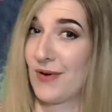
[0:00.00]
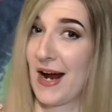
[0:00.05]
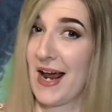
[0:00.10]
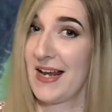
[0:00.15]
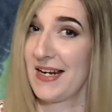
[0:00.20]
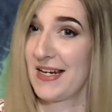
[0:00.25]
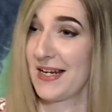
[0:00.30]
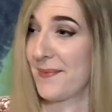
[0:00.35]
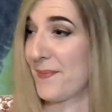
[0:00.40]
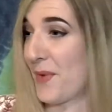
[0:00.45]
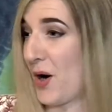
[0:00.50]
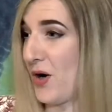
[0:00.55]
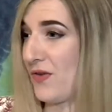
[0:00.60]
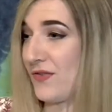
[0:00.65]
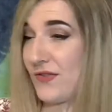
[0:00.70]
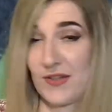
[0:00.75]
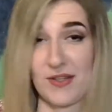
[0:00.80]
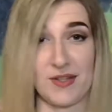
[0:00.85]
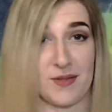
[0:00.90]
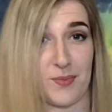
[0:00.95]
random
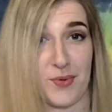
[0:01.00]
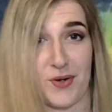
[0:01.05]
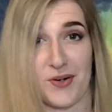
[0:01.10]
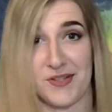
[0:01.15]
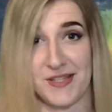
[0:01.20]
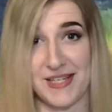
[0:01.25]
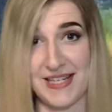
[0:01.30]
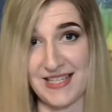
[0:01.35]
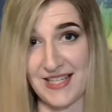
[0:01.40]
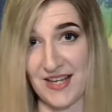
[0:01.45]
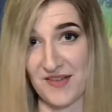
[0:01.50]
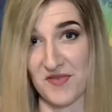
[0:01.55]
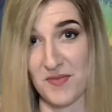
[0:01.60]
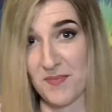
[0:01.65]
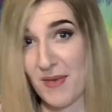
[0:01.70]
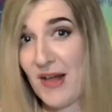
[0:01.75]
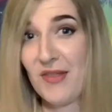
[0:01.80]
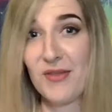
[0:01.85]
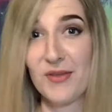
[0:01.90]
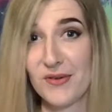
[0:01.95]
over the process of
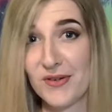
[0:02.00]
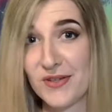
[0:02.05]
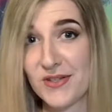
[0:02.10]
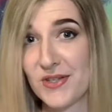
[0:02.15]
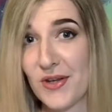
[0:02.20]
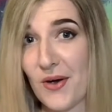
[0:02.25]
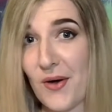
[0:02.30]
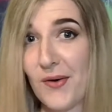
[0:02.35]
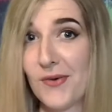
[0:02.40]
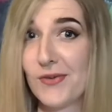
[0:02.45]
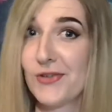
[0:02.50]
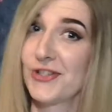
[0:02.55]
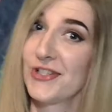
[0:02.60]
a month or so,